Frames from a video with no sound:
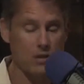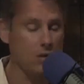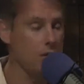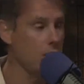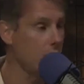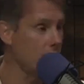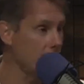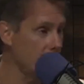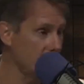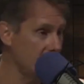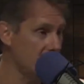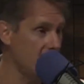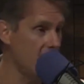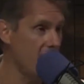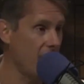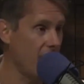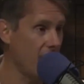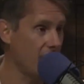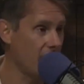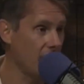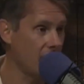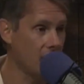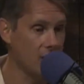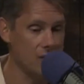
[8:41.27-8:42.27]
UNICEF,
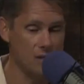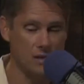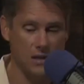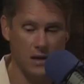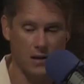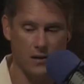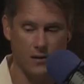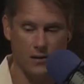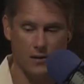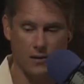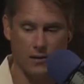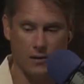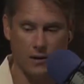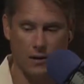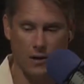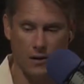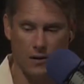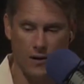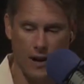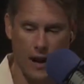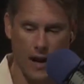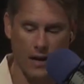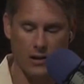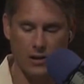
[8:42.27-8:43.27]
I think you said
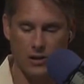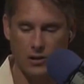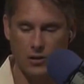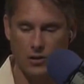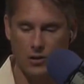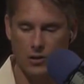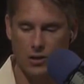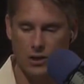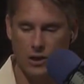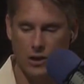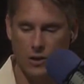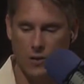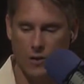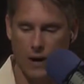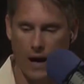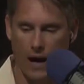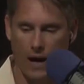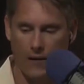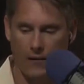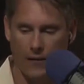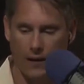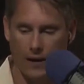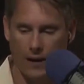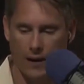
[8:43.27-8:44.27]
earlier, National yeah.
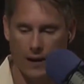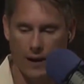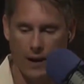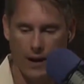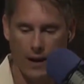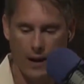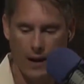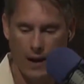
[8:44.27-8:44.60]
Geographic.